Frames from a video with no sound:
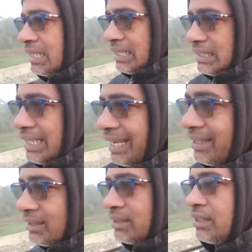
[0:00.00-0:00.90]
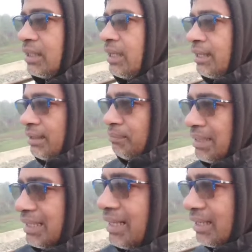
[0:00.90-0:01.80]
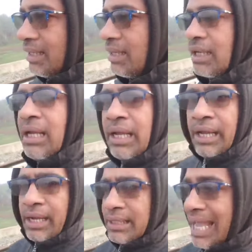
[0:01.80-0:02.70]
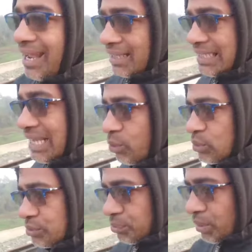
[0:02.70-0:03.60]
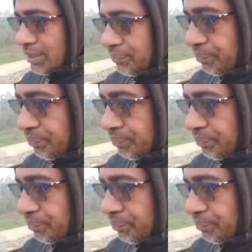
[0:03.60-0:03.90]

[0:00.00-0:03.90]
and then but then there was a boy